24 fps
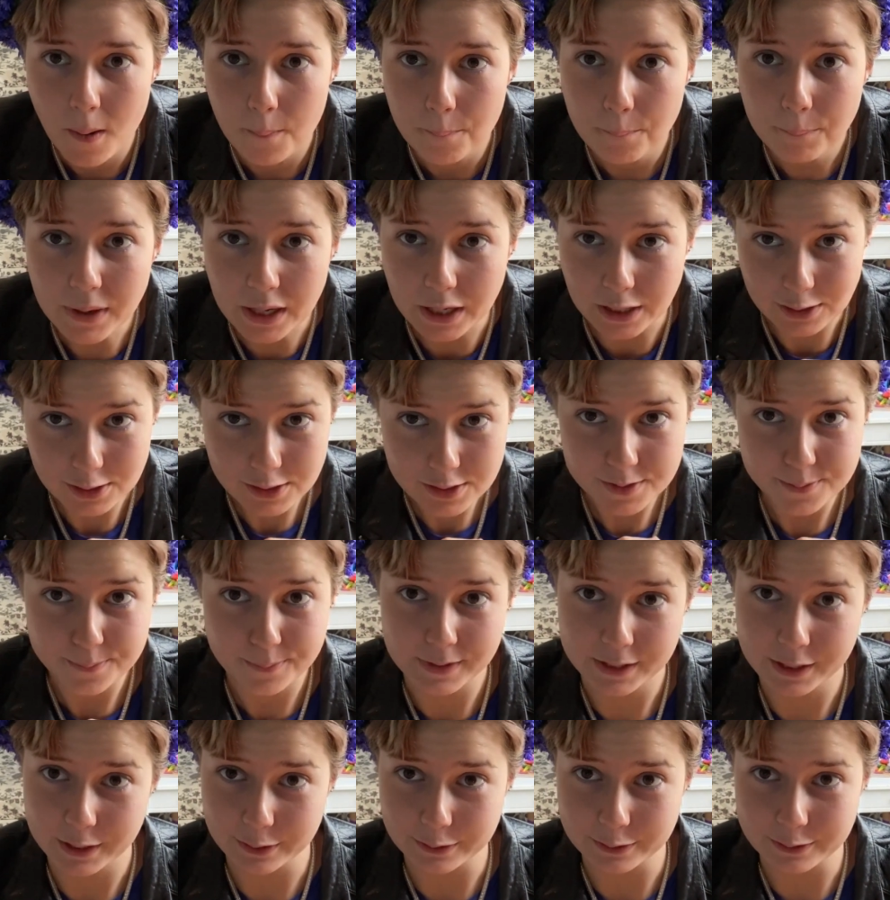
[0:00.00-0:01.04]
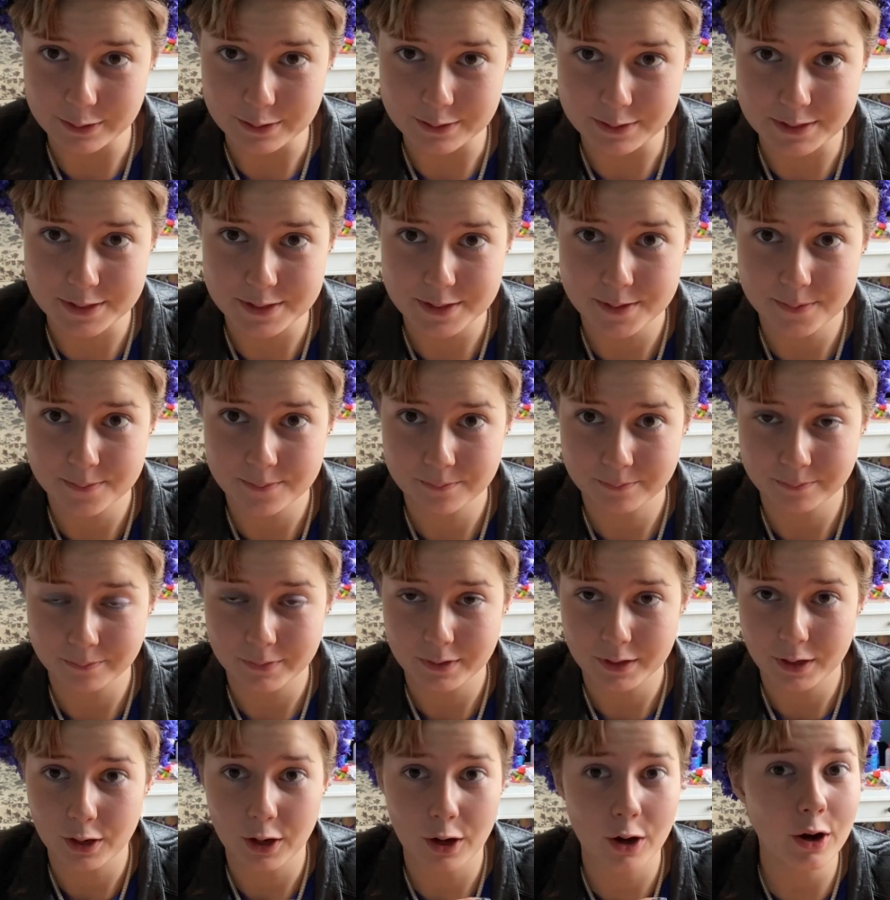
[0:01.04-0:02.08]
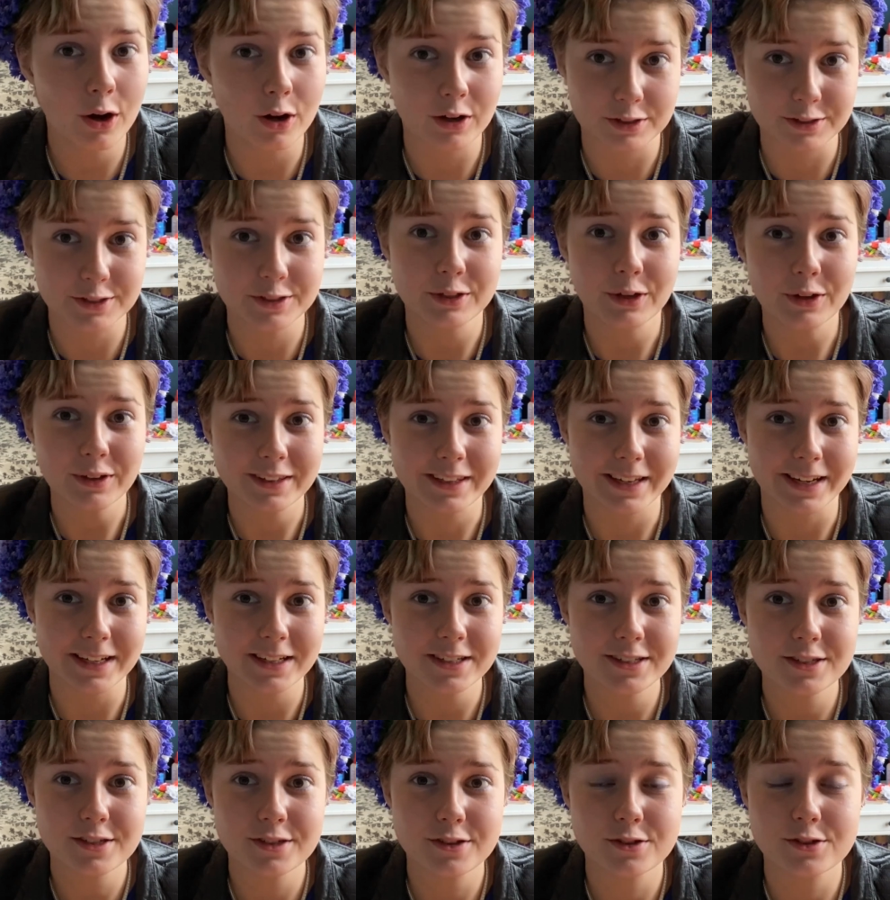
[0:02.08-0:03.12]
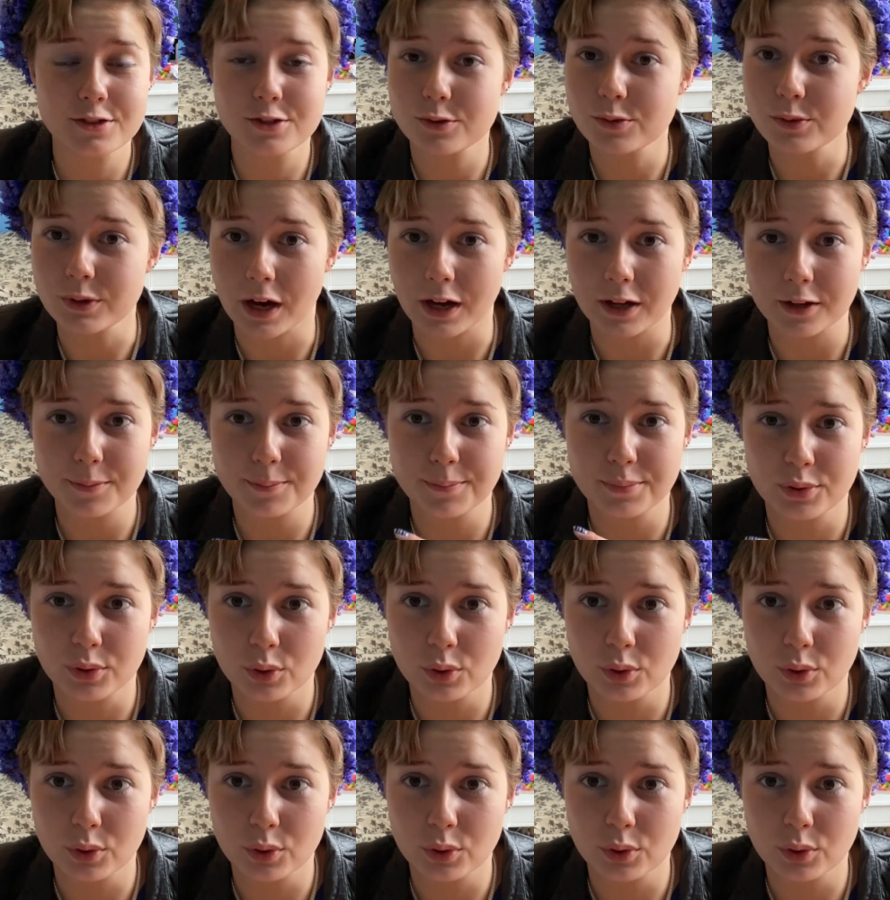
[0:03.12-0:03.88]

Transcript: But because högstadiet do not